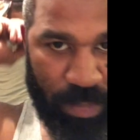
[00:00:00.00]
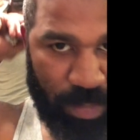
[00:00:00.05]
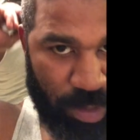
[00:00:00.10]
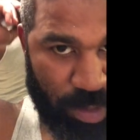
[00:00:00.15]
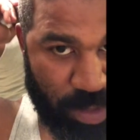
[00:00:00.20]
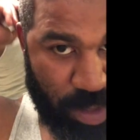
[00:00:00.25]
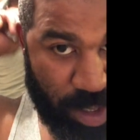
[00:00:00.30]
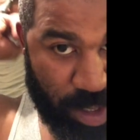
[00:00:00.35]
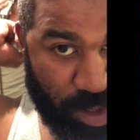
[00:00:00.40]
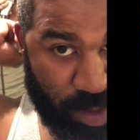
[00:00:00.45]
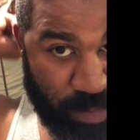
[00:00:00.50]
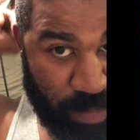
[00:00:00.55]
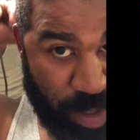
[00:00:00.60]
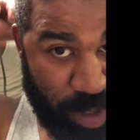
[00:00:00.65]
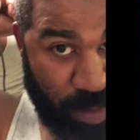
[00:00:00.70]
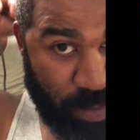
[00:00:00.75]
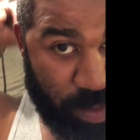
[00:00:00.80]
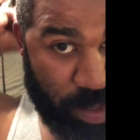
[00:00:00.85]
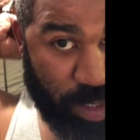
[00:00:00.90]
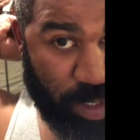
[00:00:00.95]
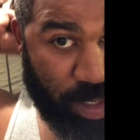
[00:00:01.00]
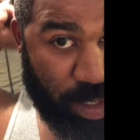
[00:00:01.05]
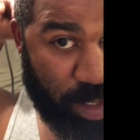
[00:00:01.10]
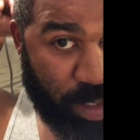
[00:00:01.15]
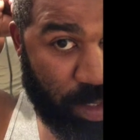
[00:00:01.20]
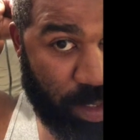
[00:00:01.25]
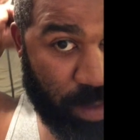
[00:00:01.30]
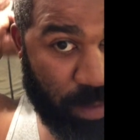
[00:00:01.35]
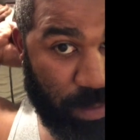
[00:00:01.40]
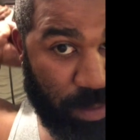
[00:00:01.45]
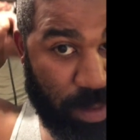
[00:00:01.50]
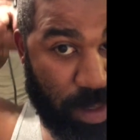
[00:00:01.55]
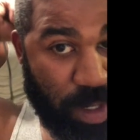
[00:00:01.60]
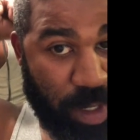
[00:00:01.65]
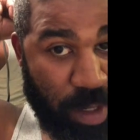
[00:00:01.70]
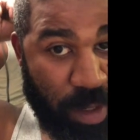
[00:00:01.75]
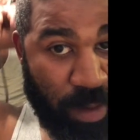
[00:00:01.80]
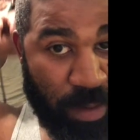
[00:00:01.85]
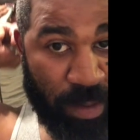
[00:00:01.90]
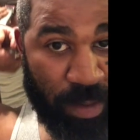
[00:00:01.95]
You know, I know my own head. I
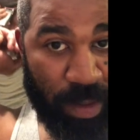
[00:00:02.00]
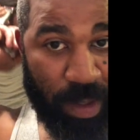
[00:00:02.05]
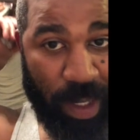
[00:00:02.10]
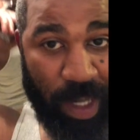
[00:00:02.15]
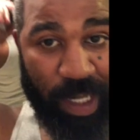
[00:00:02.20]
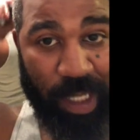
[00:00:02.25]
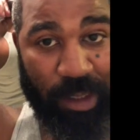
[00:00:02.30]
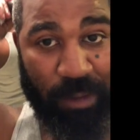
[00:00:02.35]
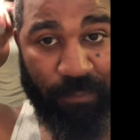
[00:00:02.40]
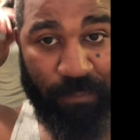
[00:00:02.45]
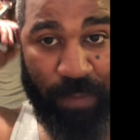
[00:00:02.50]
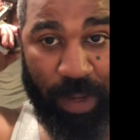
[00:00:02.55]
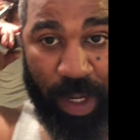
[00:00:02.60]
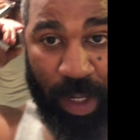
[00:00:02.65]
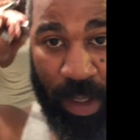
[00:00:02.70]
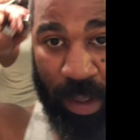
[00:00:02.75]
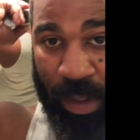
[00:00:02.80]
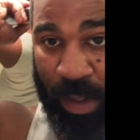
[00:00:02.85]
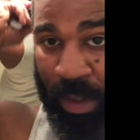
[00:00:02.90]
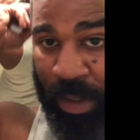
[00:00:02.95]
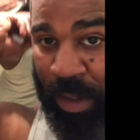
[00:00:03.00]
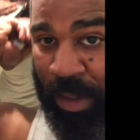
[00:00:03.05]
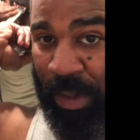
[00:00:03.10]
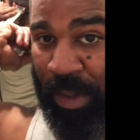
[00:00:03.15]
know, I got the fat head.